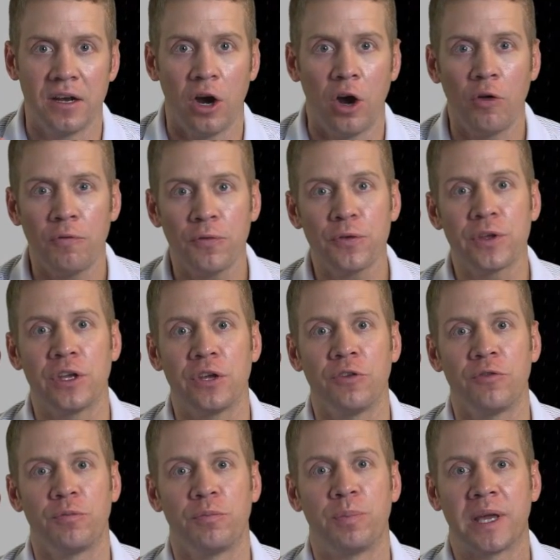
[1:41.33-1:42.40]
hopefully
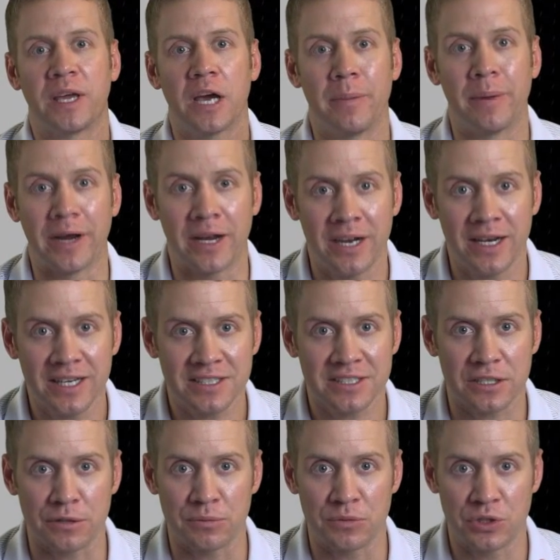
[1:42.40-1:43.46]
you've become
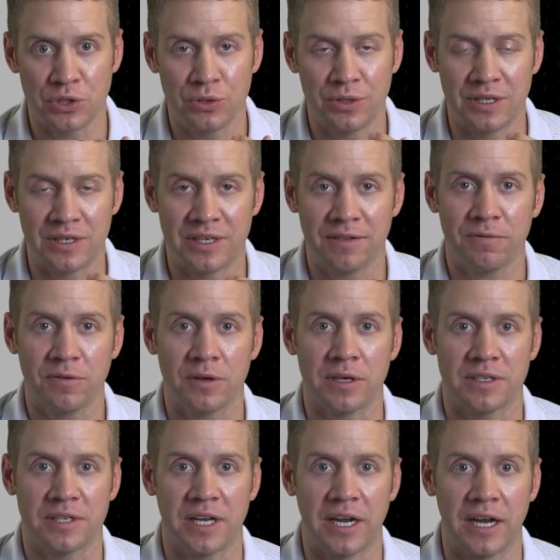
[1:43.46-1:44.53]
accustomed to the
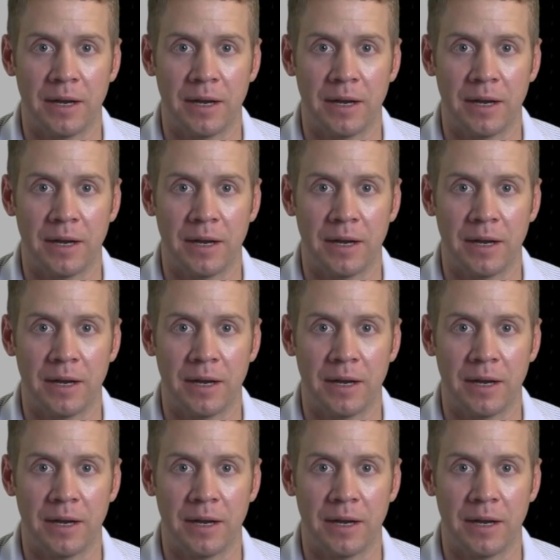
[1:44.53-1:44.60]
different